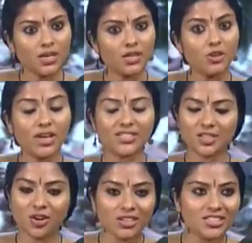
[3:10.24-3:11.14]
No,
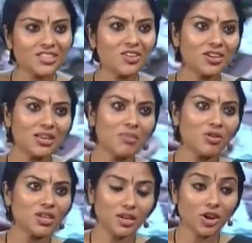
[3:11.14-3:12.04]
assault,
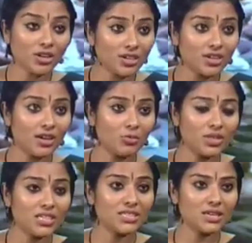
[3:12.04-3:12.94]

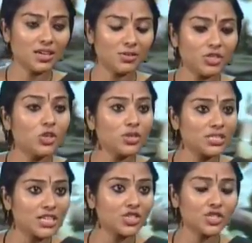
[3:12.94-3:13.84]
with no
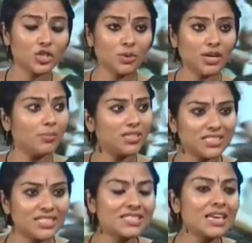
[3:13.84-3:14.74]
intention to murder. But
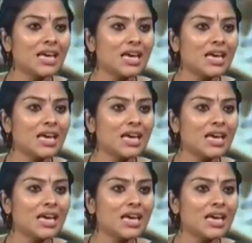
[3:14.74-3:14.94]
this is...